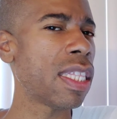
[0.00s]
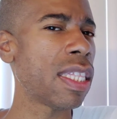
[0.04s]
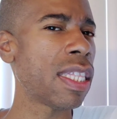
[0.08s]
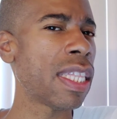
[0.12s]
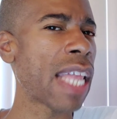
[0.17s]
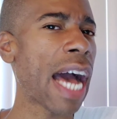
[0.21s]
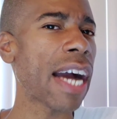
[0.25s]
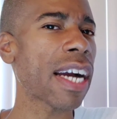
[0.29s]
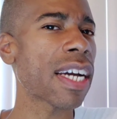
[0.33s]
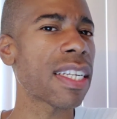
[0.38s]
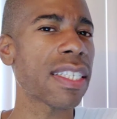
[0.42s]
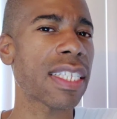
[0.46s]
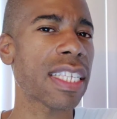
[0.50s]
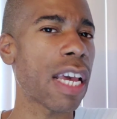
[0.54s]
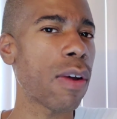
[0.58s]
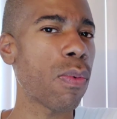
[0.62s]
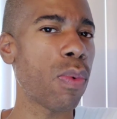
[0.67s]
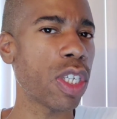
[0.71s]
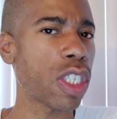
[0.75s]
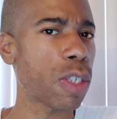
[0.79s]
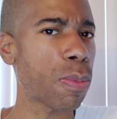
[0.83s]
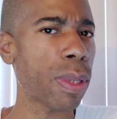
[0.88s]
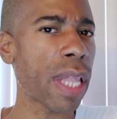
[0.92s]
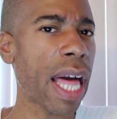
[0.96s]
not going to say
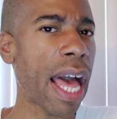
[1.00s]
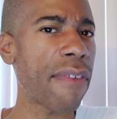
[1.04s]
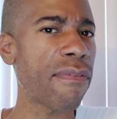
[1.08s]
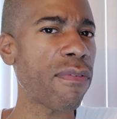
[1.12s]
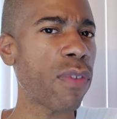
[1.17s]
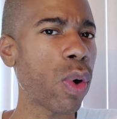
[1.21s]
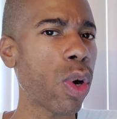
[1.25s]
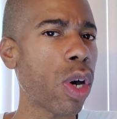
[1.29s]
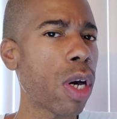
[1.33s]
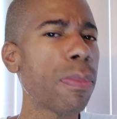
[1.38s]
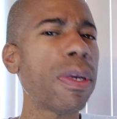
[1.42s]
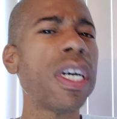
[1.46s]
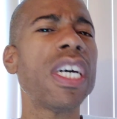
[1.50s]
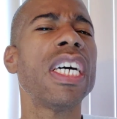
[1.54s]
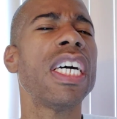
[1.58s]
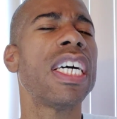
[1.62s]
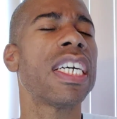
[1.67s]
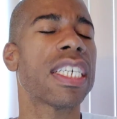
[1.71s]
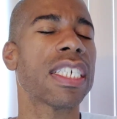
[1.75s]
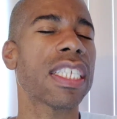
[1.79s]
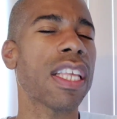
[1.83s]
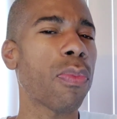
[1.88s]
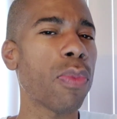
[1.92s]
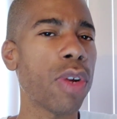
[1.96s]
which platform
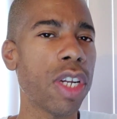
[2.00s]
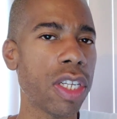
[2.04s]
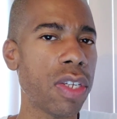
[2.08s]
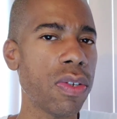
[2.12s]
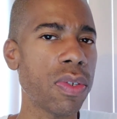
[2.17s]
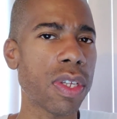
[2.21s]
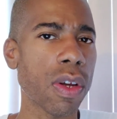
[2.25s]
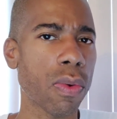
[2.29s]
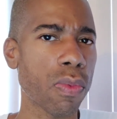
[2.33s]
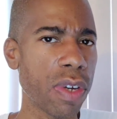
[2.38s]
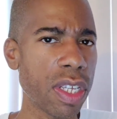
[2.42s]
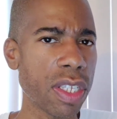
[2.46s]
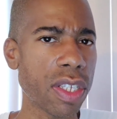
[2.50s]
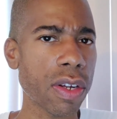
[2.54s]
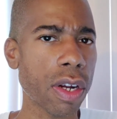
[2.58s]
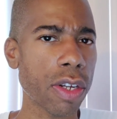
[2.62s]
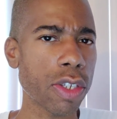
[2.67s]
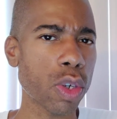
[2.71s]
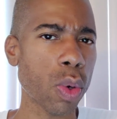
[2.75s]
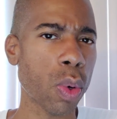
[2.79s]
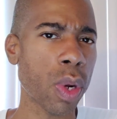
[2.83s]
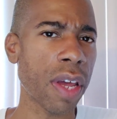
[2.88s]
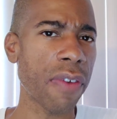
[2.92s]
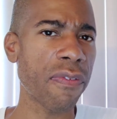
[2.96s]
because I want to do some
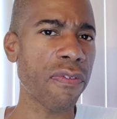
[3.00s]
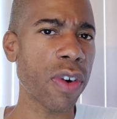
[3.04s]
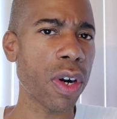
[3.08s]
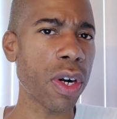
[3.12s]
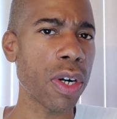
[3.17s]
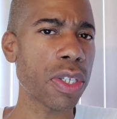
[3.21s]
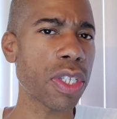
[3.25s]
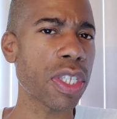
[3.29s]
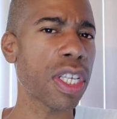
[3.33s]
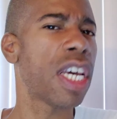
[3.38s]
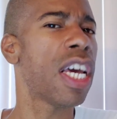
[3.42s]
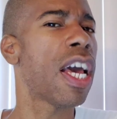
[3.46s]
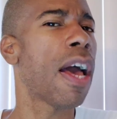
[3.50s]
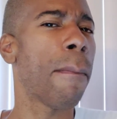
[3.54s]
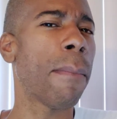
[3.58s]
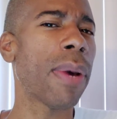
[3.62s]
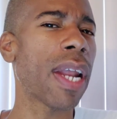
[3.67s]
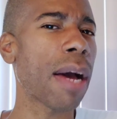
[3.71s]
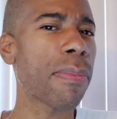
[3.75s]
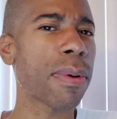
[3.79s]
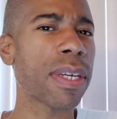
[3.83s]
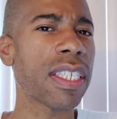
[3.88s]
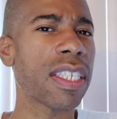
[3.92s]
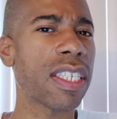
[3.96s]
research on it first,
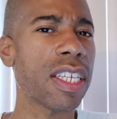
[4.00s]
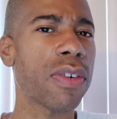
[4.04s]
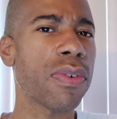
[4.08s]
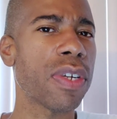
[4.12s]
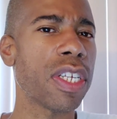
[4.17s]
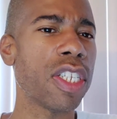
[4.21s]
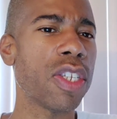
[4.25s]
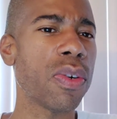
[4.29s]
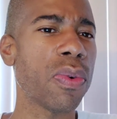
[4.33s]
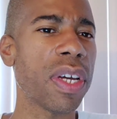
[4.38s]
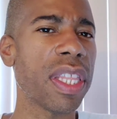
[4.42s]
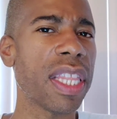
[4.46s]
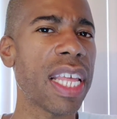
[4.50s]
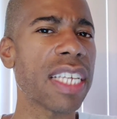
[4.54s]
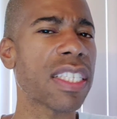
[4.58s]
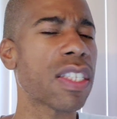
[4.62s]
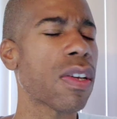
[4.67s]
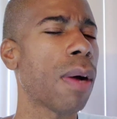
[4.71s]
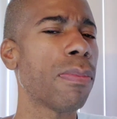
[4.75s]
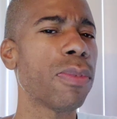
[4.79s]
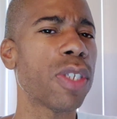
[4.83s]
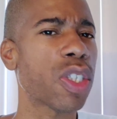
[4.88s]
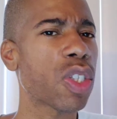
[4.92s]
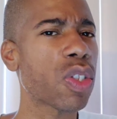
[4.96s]
but I'm considering doing that.
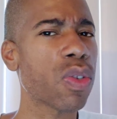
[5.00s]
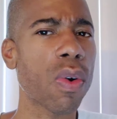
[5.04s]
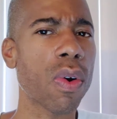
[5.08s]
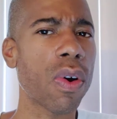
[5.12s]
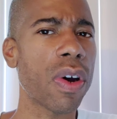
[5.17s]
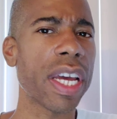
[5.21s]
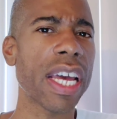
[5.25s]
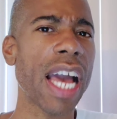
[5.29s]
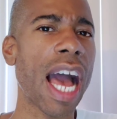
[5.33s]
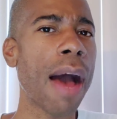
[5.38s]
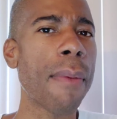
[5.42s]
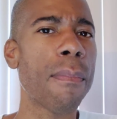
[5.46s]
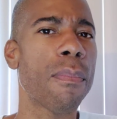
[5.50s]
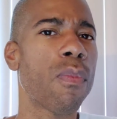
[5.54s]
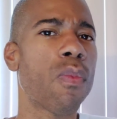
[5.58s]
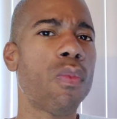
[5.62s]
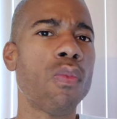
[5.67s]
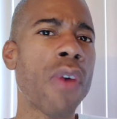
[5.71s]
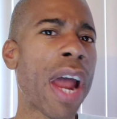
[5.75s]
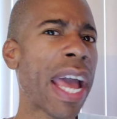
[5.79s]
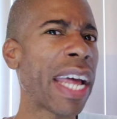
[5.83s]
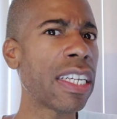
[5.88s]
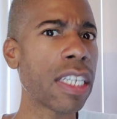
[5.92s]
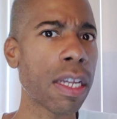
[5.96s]
So I'm
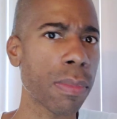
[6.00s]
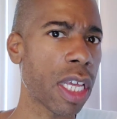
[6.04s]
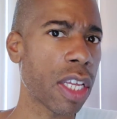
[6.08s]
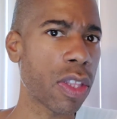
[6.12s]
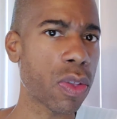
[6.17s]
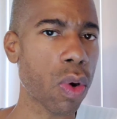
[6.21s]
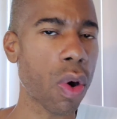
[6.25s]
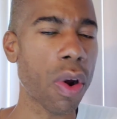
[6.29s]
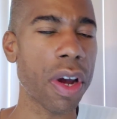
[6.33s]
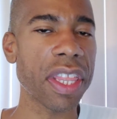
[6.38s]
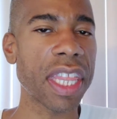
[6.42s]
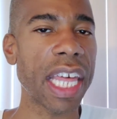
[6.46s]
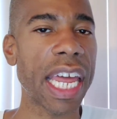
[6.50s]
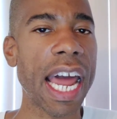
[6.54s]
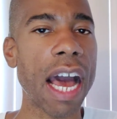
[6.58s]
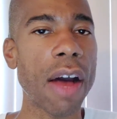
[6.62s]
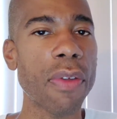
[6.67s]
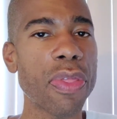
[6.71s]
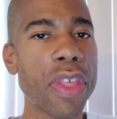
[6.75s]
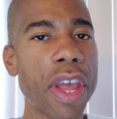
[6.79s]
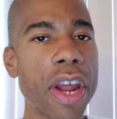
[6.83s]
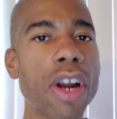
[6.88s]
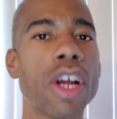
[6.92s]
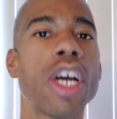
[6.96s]
randomly throwing that
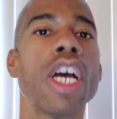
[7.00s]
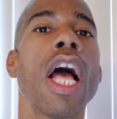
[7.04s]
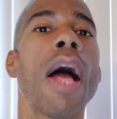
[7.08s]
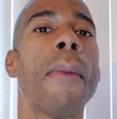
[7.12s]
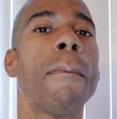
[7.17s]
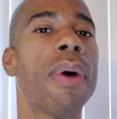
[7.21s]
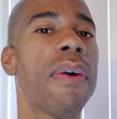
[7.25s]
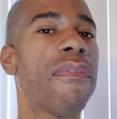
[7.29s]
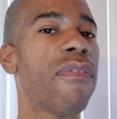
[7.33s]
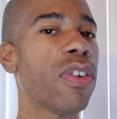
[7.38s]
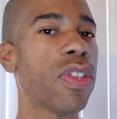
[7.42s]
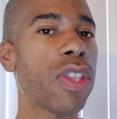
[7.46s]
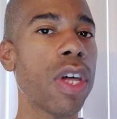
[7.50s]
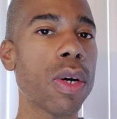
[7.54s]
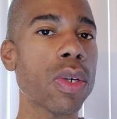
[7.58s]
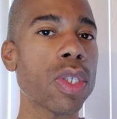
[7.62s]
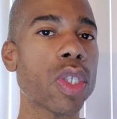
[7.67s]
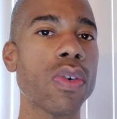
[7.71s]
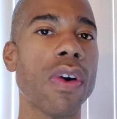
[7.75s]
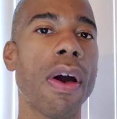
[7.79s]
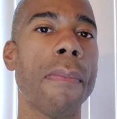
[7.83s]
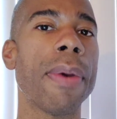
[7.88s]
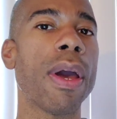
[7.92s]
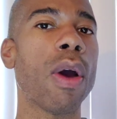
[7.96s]
out there. But for
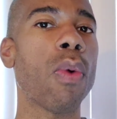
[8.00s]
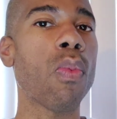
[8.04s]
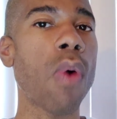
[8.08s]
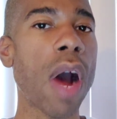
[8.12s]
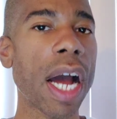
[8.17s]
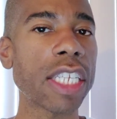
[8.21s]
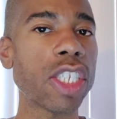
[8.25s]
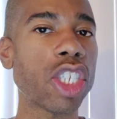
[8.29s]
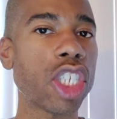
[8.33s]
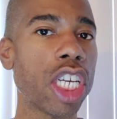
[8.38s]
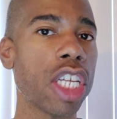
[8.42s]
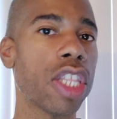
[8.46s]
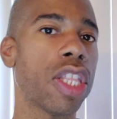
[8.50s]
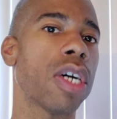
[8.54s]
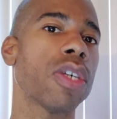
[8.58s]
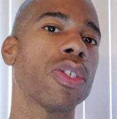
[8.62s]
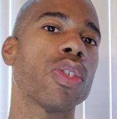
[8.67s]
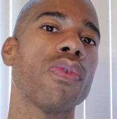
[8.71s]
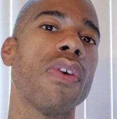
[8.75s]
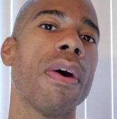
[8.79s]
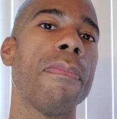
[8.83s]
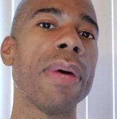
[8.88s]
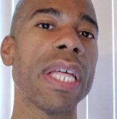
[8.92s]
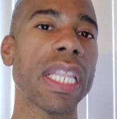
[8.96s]
those who have been watching,
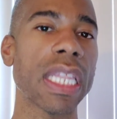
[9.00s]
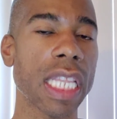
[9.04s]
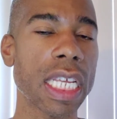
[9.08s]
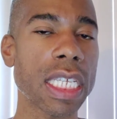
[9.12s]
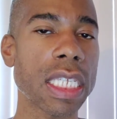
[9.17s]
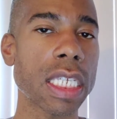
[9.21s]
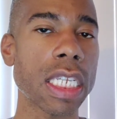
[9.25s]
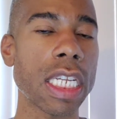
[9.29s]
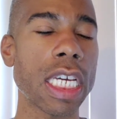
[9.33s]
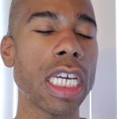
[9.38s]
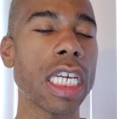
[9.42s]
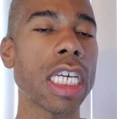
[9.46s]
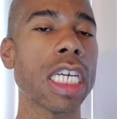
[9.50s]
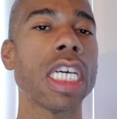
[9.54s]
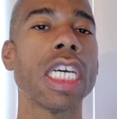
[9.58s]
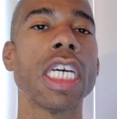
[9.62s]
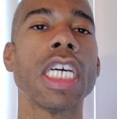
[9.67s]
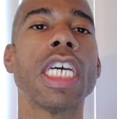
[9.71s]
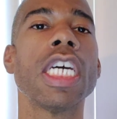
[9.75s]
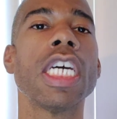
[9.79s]
those who have been listening,